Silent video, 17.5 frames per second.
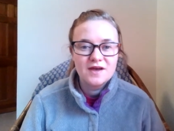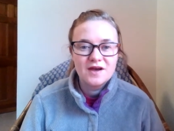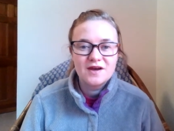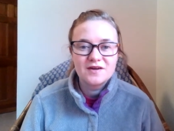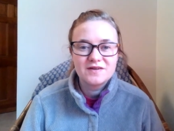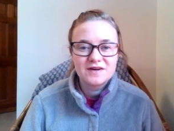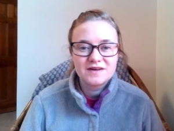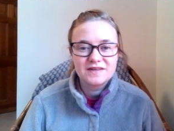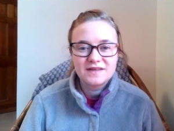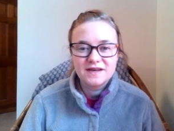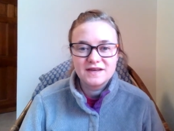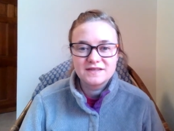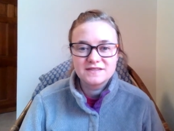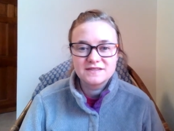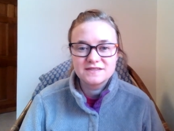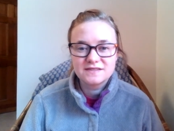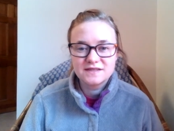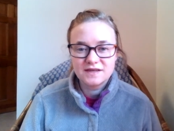All right,
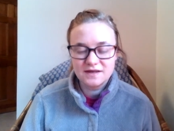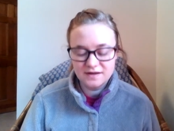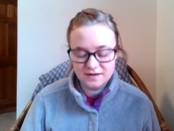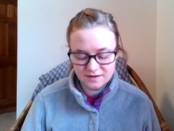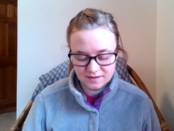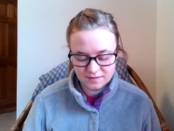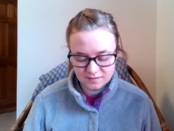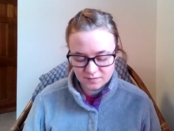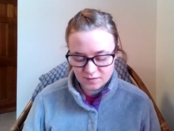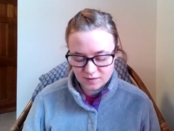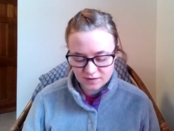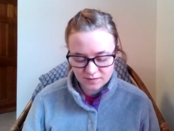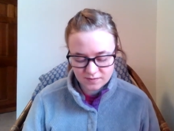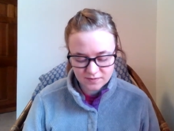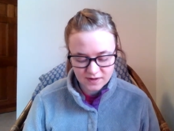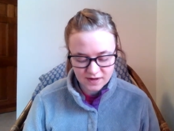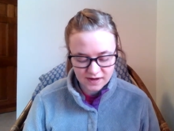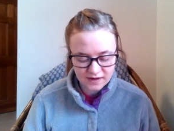class,
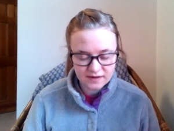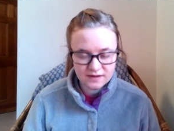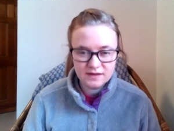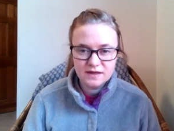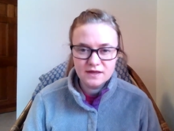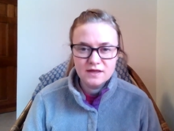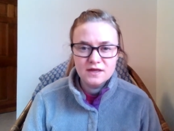welcome back.